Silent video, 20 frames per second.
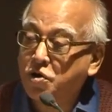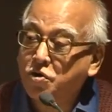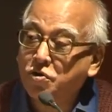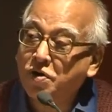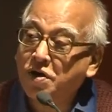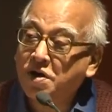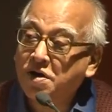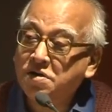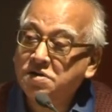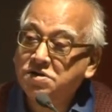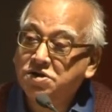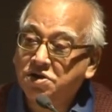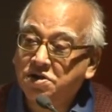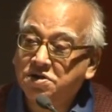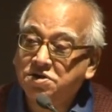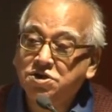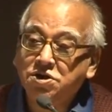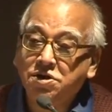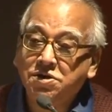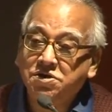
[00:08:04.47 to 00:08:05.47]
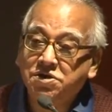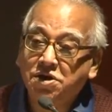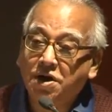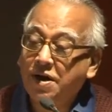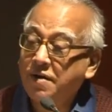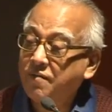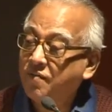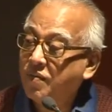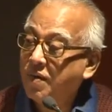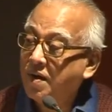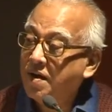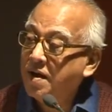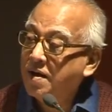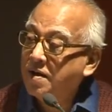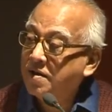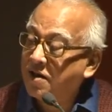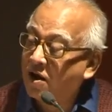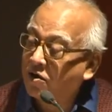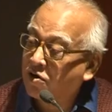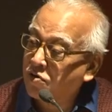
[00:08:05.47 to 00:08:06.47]
periodicals, etc.
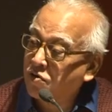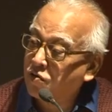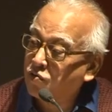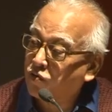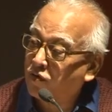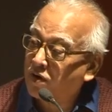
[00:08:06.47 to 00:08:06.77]
That